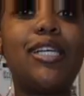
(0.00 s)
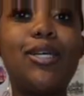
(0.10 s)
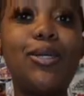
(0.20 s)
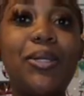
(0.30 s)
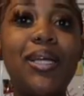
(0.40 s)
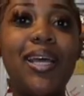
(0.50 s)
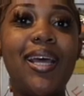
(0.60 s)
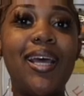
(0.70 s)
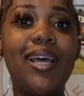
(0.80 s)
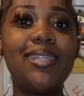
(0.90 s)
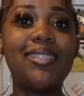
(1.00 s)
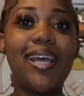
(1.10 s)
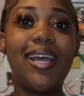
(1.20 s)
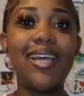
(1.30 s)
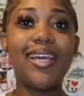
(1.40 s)
know,
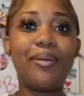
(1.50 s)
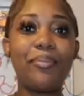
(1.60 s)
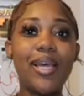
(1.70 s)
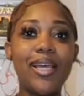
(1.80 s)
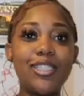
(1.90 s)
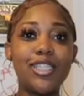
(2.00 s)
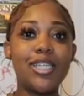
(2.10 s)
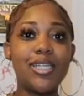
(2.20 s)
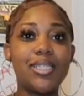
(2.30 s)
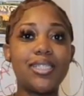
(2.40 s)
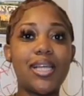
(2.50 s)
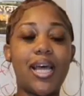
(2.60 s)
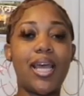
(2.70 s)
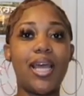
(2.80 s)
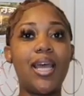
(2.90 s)
taking pictures.
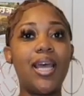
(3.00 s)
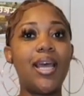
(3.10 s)
Like,